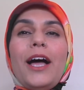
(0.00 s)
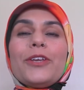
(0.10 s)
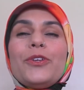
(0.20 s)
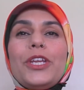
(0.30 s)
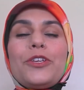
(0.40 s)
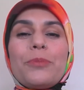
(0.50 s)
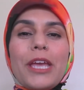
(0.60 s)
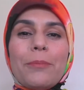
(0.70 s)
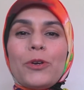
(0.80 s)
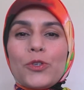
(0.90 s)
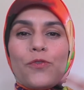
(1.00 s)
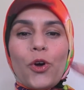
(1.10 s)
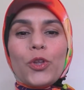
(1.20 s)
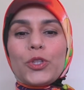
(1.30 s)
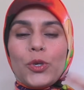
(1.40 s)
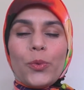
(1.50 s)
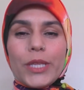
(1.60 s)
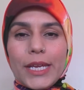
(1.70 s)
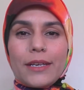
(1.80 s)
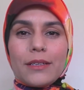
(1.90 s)
you need to be able to follow through
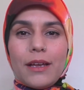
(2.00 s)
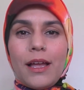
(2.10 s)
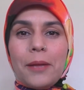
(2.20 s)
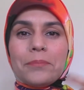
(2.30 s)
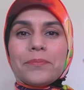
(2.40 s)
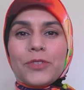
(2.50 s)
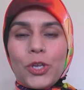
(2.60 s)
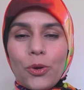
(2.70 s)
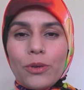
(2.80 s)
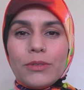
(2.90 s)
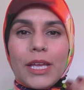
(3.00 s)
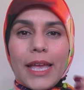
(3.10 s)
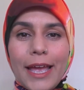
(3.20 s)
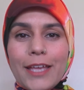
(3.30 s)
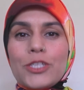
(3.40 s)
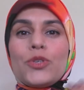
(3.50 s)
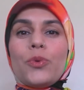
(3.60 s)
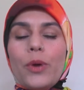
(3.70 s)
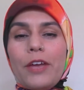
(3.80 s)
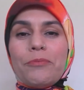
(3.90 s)
with it, as
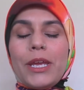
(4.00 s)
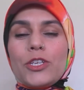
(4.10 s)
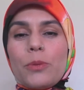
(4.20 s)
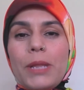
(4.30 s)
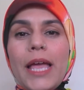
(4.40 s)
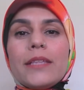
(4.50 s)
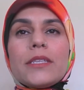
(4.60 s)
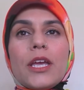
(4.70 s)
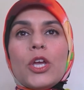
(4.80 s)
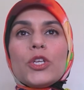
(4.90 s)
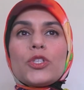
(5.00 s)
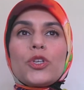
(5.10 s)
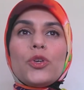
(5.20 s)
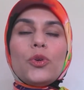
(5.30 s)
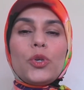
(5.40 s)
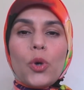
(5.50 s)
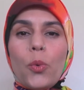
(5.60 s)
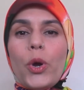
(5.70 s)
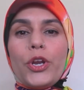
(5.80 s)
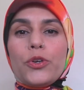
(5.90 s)
you have made your plans. So you
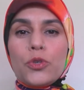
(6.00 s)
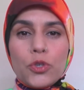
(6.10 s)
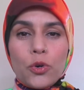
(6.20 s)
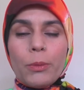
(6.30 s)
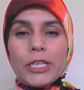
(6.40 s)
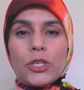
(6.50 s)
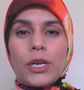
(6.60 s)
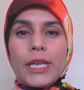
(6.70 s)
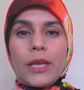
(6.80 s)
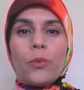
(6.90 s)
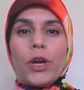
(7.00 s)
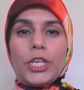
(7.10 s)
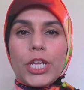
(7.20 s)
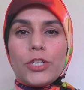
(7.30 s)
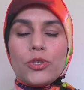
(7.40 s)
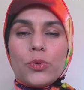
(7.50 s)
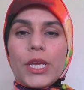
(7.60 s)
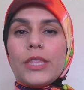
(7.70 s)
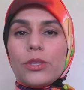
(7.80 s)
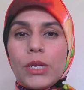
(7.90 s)
don't want to do too much on day 1, day 2,
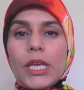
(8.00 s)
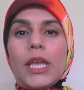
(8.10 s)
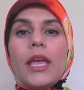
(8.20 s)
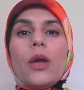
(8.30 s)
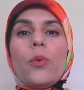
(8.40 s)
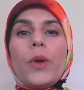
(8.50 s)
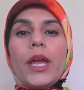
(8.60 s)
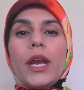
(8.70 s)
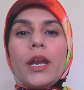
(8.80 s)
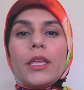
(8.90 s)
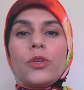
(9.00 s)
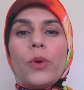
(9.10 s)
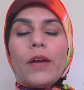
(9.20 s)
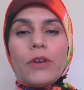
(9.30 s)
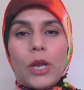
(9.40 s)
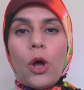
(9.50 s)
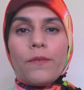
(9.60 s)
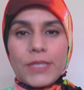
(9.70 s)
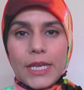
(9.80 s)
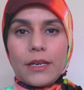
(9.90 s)
day 3, where you have an
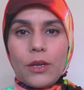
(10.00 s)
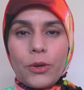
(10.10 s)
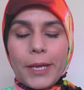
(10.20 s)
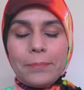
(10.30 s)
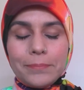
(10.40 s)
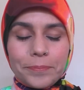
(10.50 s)
offset. Okay.